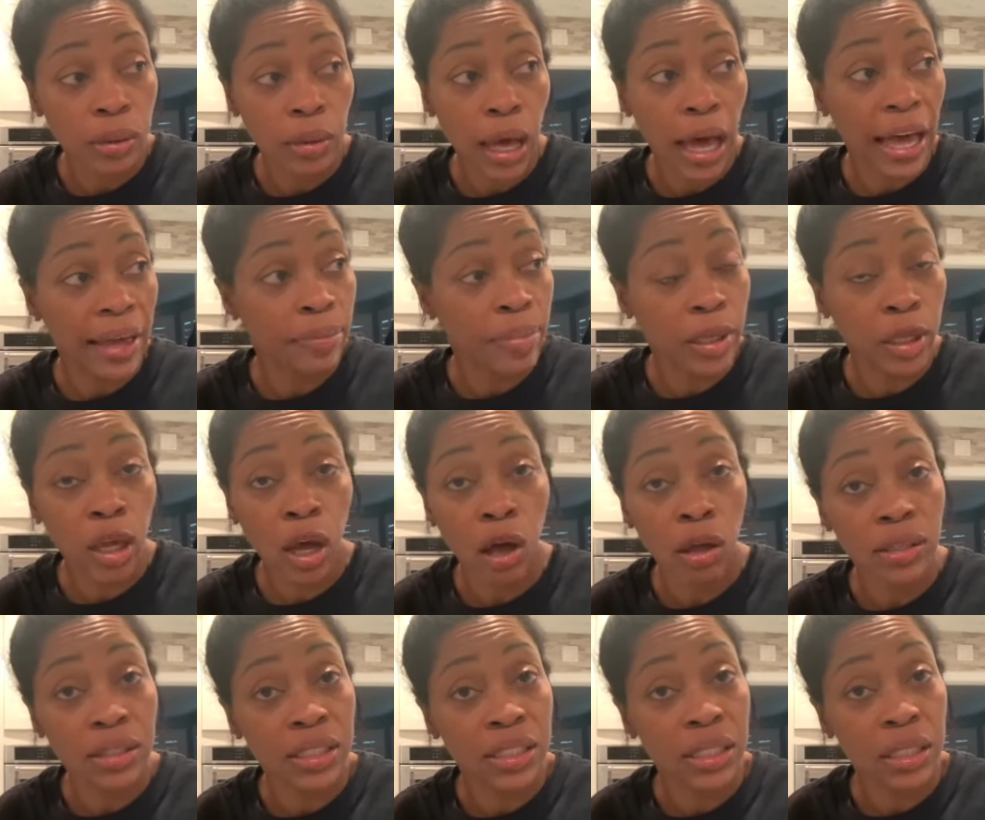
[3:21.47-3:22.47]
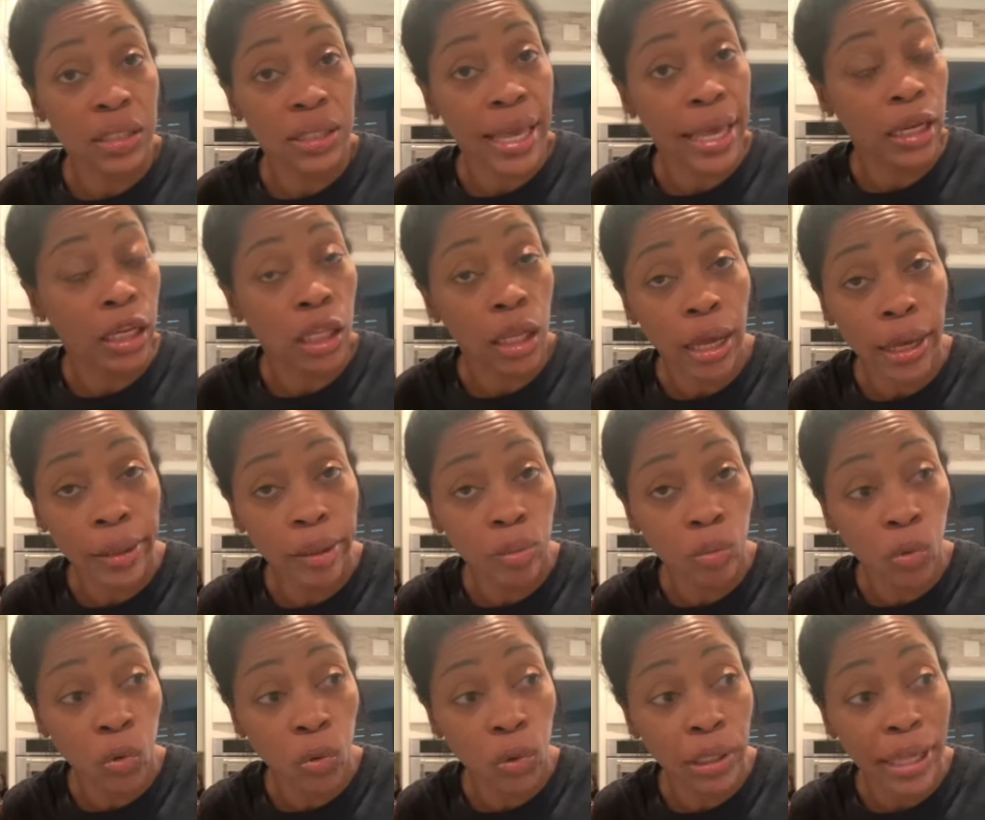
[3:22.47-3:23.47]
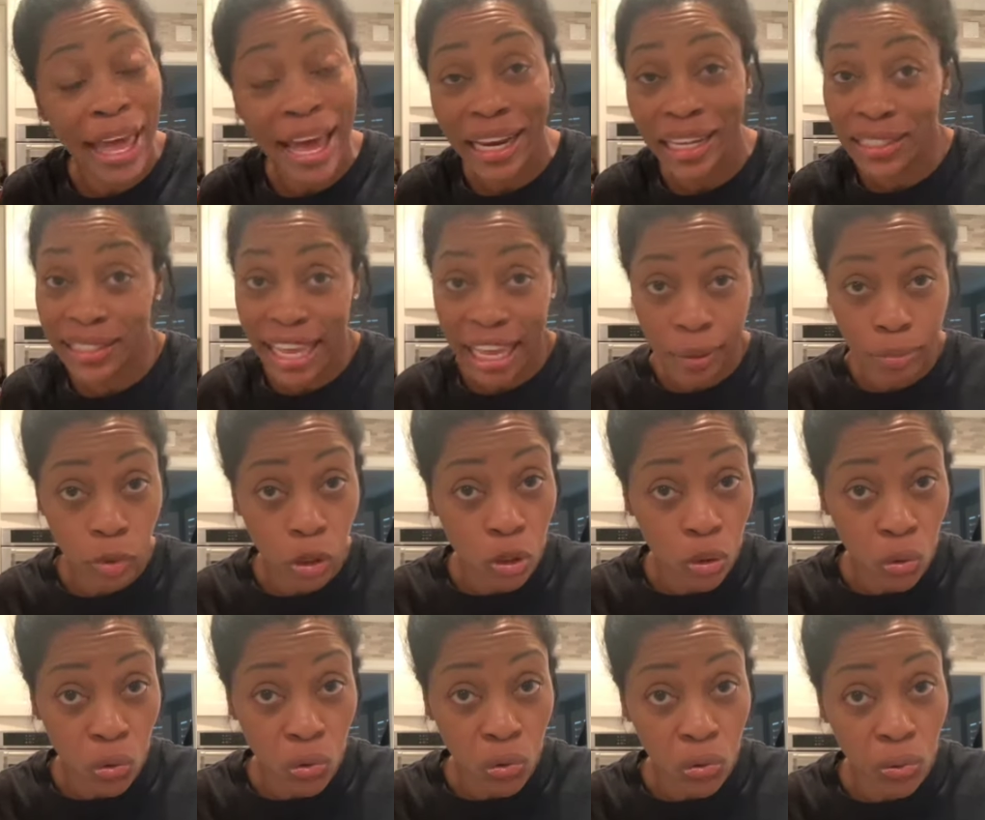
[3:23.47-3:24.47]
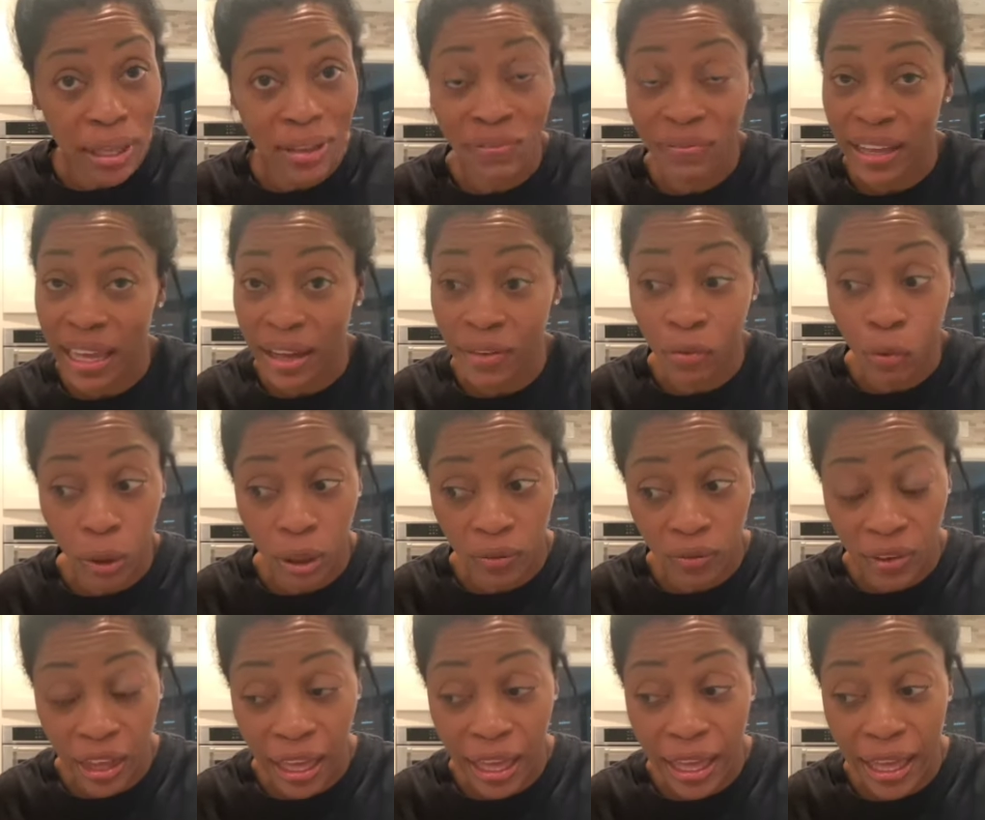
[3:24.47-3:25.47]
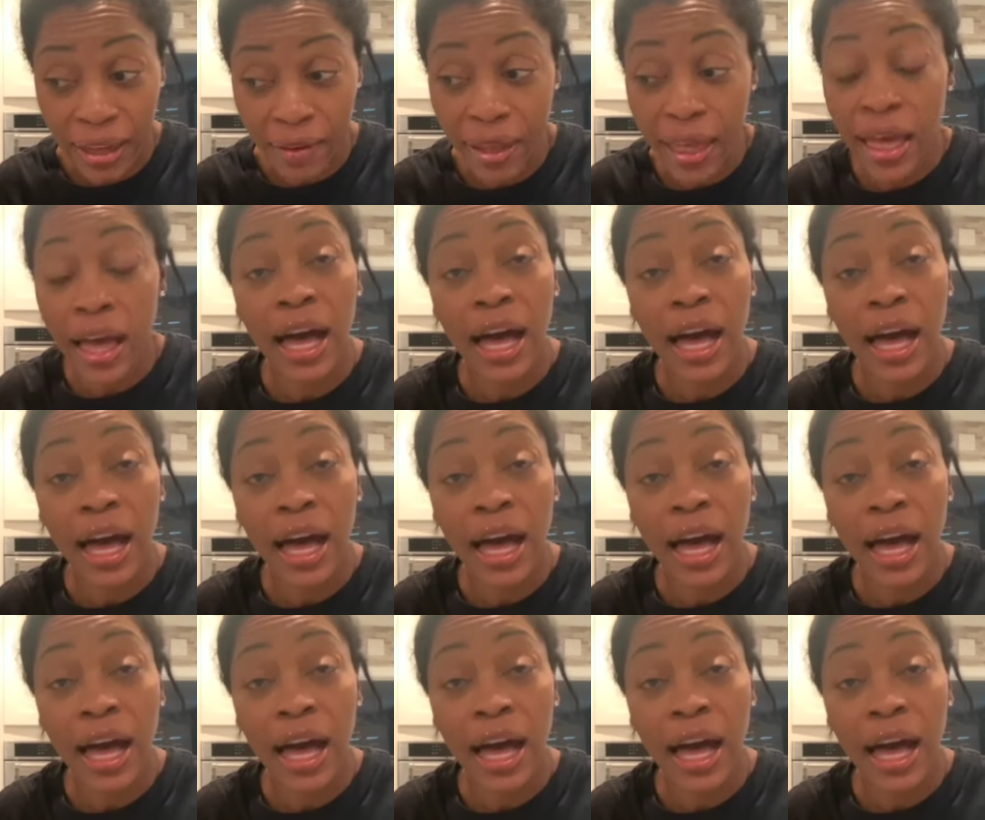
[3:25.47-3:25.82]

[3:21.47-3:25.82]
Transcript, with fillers: I've been gone since 8 o'clock in the morning. I had to take him to school at 5:45.